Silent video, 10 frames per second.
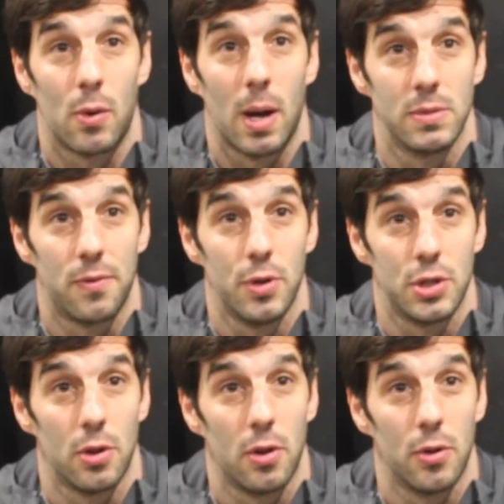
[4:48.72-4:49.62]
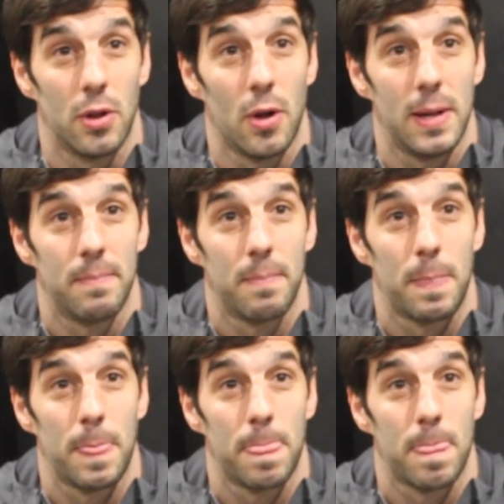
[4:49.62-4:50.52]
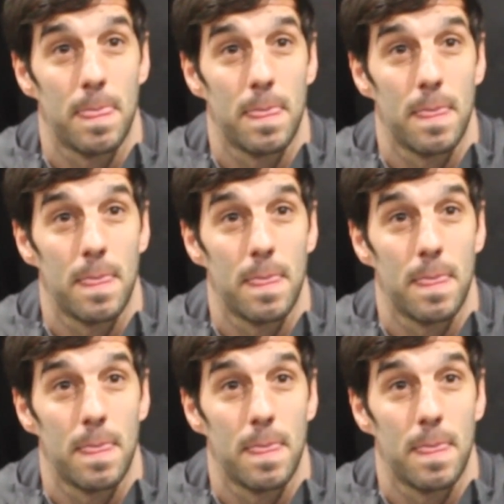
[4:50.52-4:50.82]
come to fruition on the night.